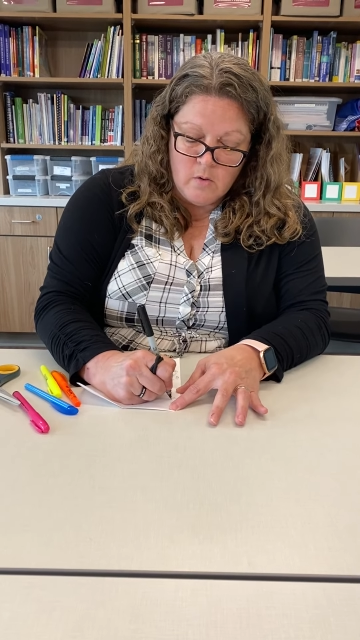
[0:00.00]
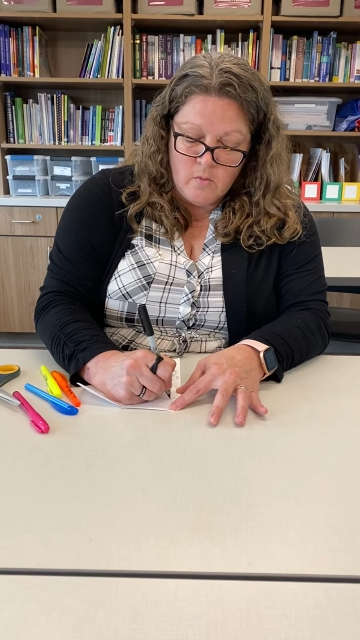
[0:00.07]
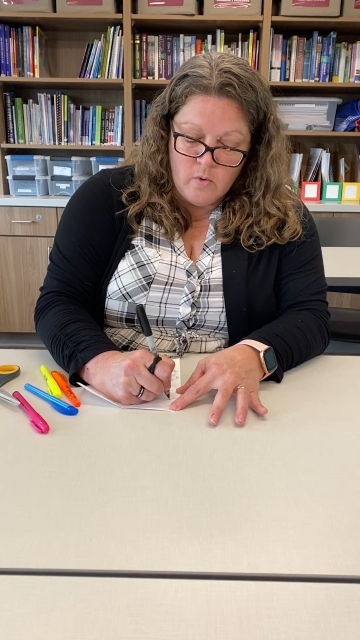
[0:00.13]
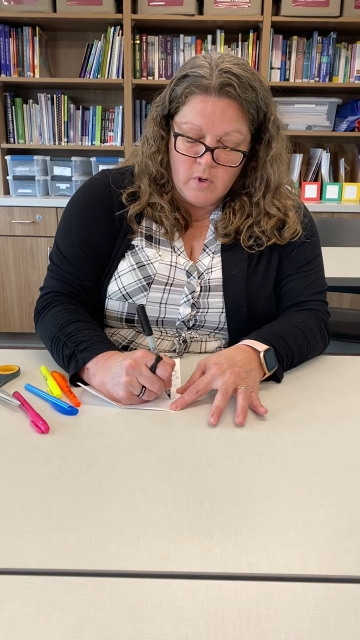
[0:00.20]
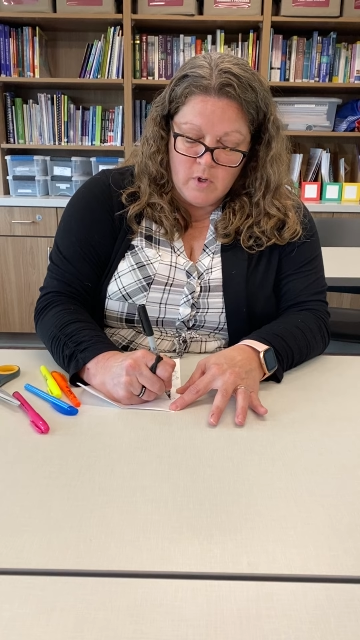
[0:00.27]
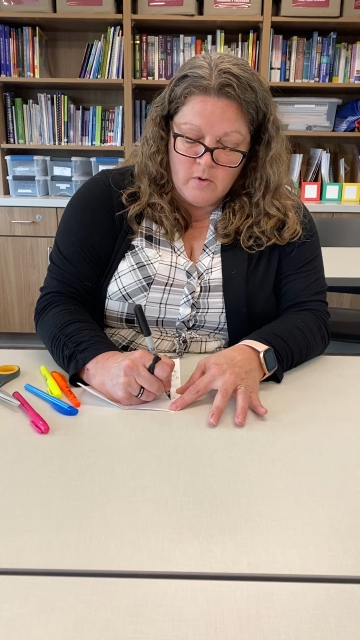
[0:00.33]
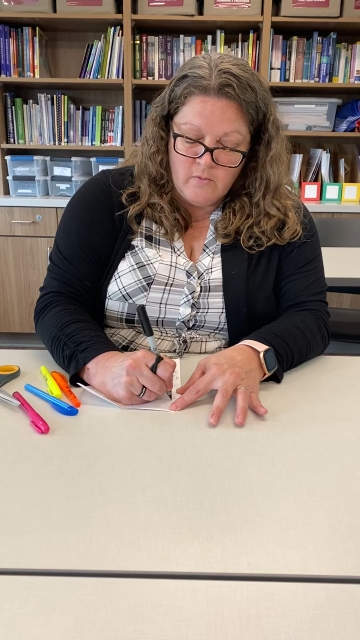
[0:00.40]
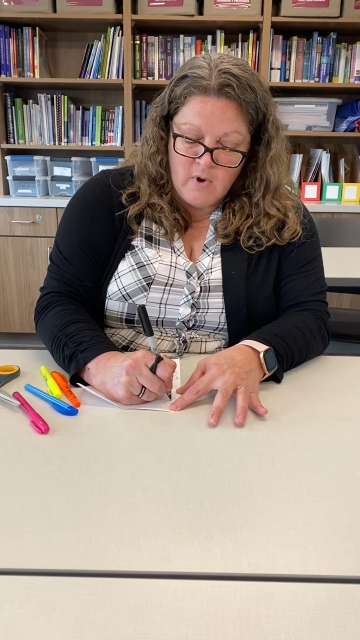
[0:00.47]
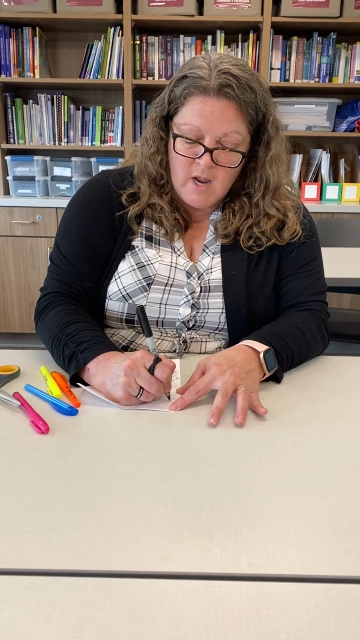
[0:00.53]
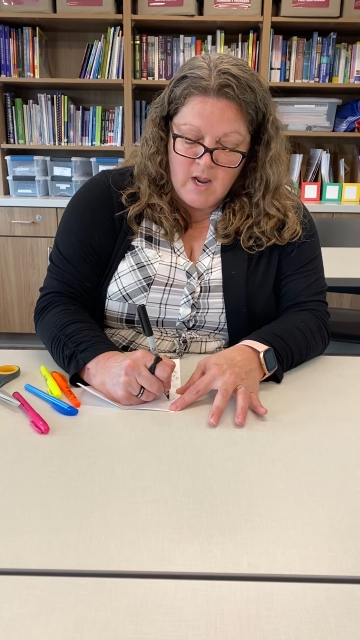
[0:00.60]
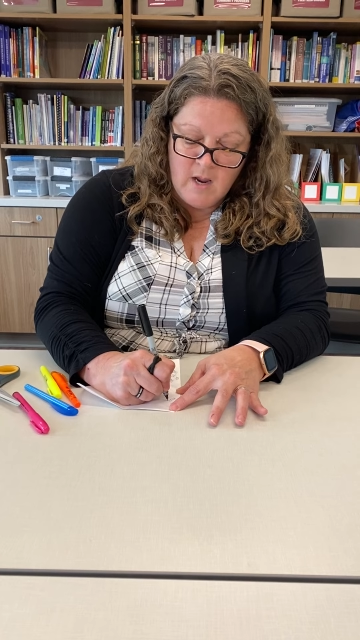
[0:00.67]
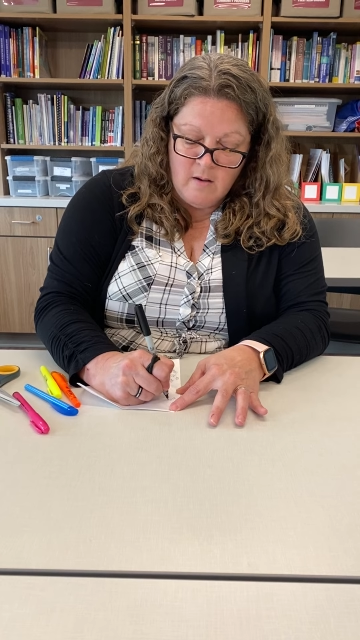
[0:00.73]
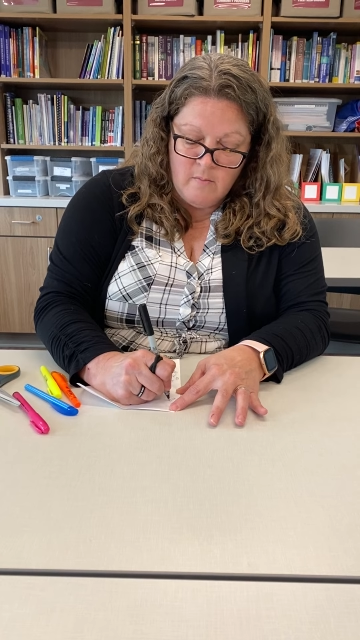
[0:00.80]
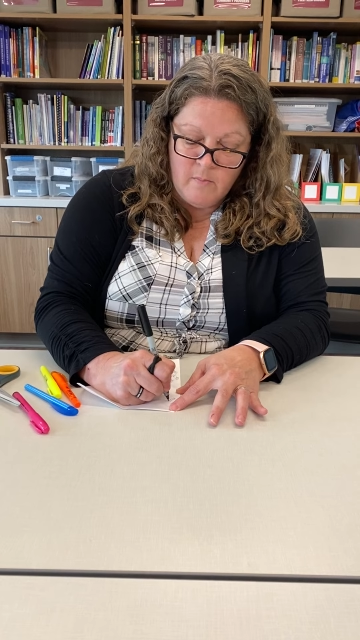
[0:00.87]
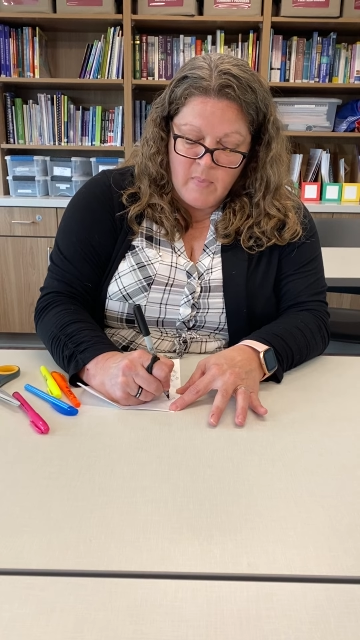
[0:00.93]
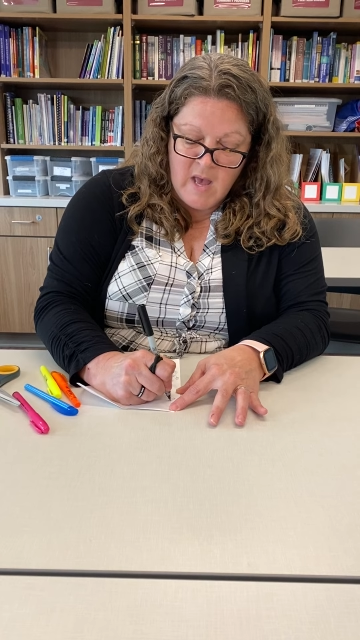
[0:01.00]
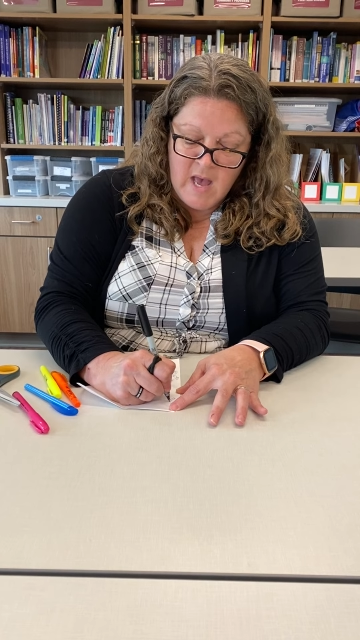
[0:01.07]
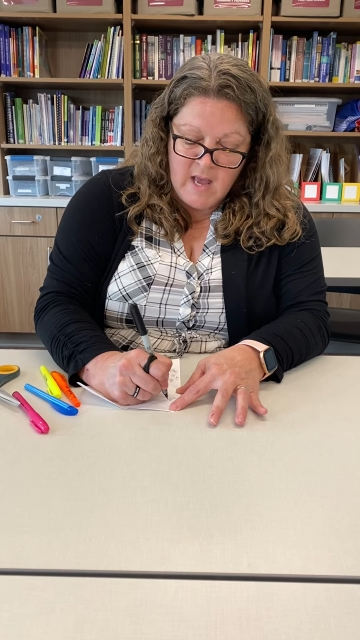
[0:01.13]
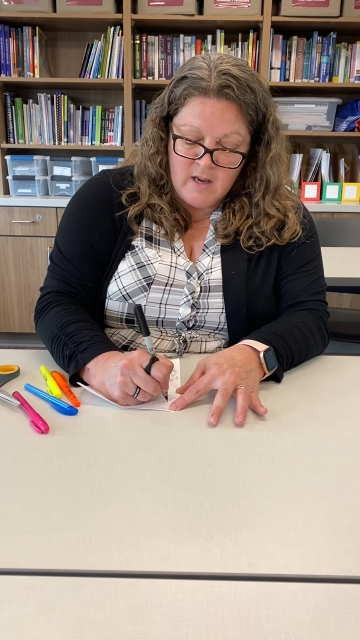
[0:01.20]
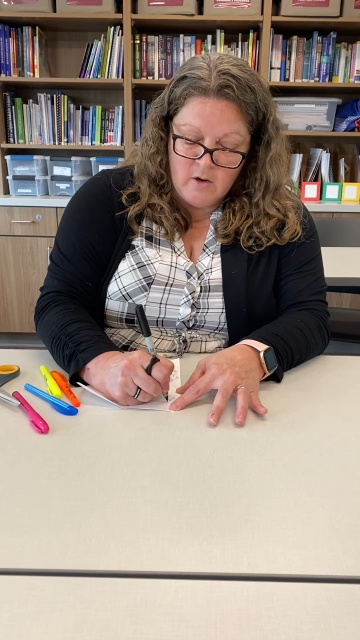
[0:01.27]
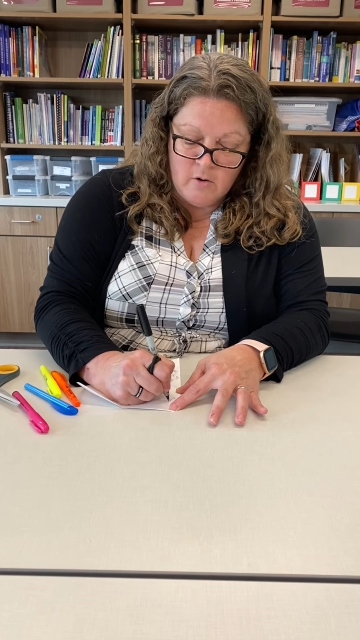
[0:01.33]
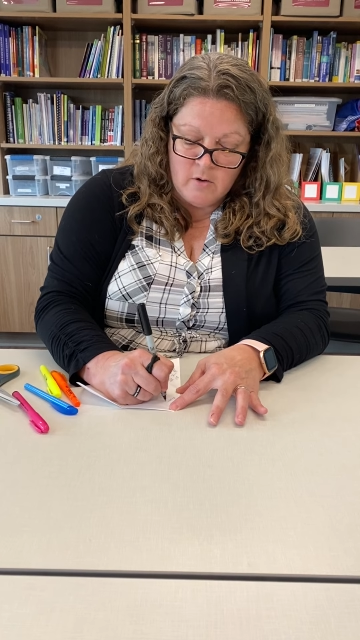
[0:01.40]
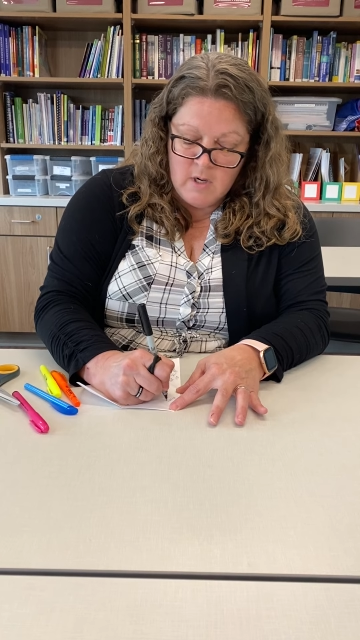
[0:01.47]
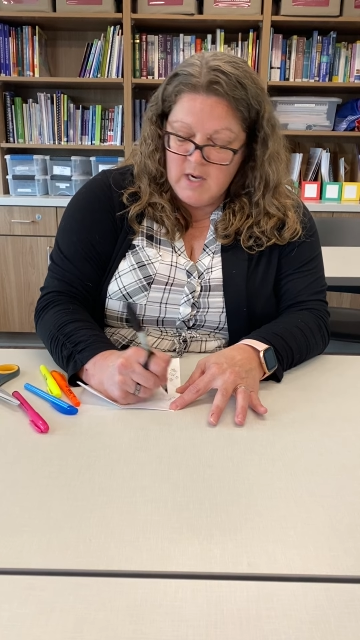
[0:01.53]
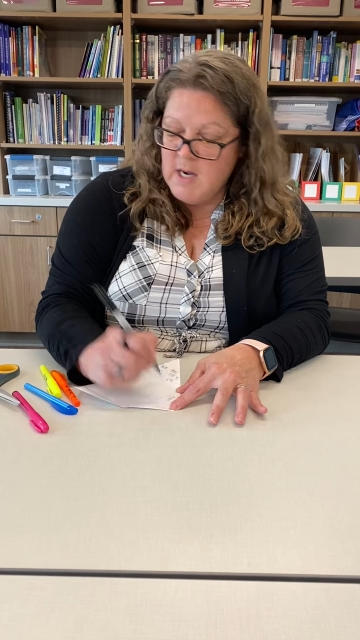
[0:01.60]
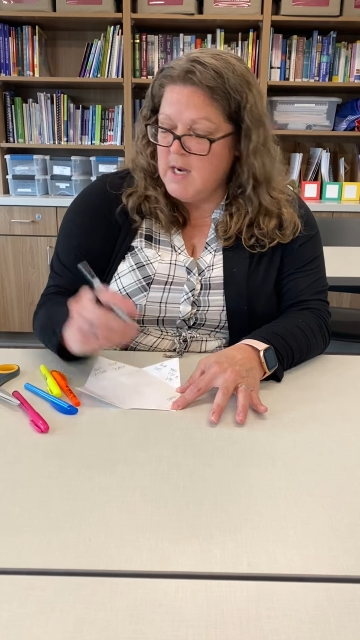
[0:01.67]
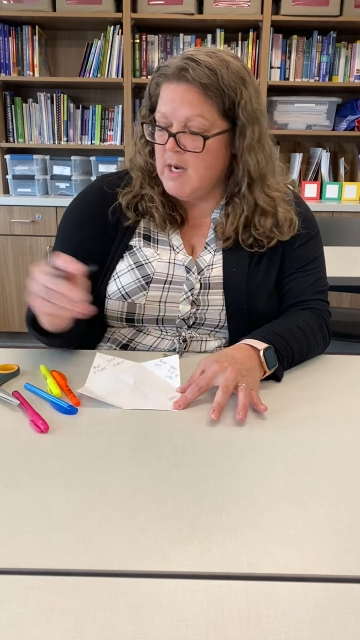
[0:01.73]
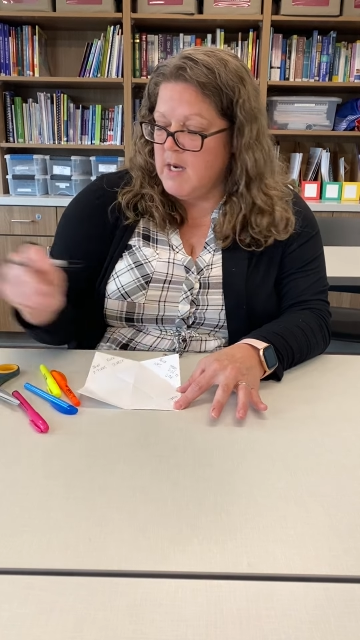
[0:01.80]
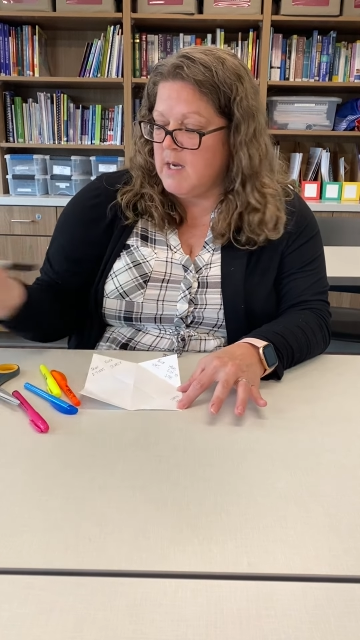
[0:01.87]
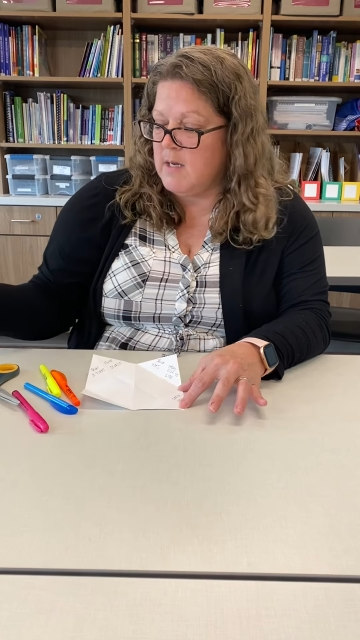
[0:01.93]
We're going to write pat your
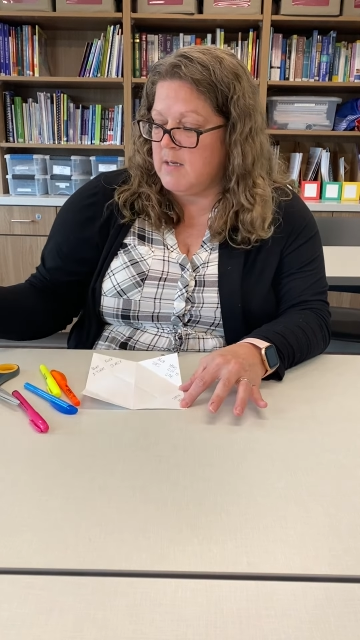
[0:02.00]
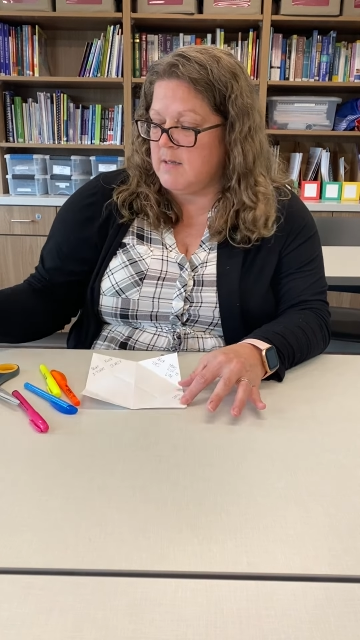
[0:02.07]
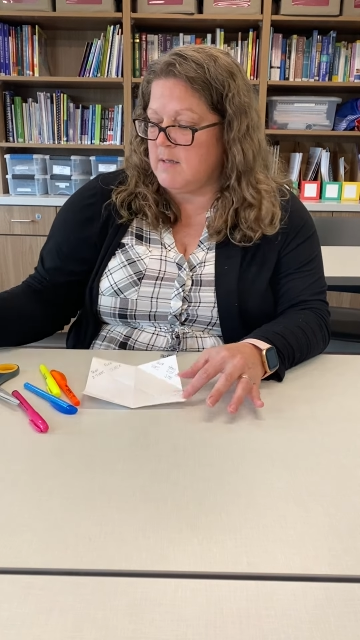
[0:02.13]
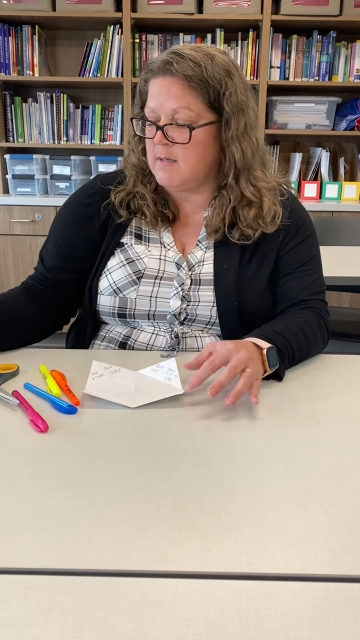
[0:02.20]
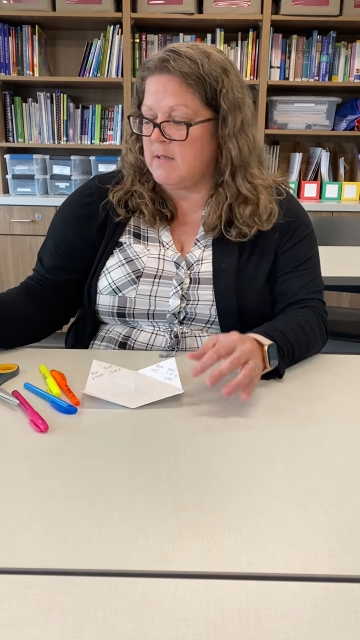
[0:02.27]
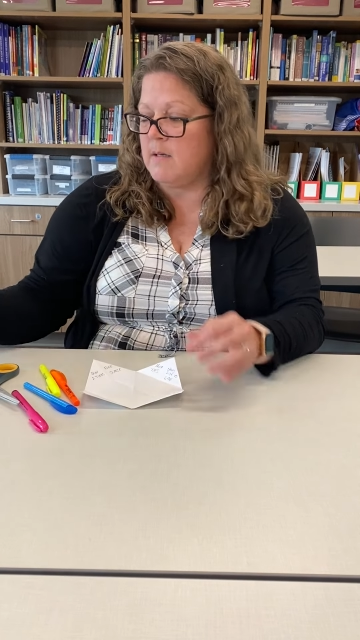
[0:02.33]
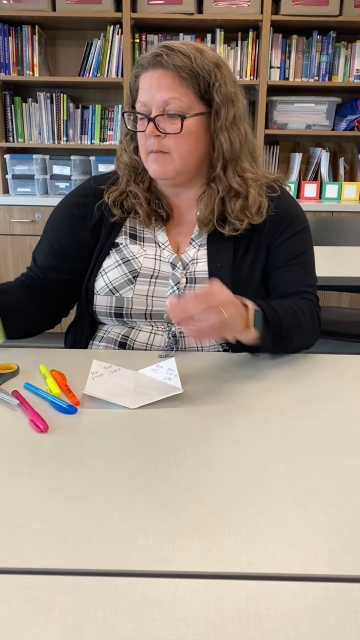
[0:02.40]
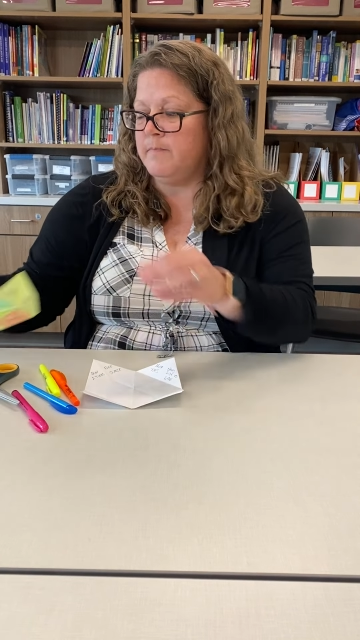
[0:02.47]
knees,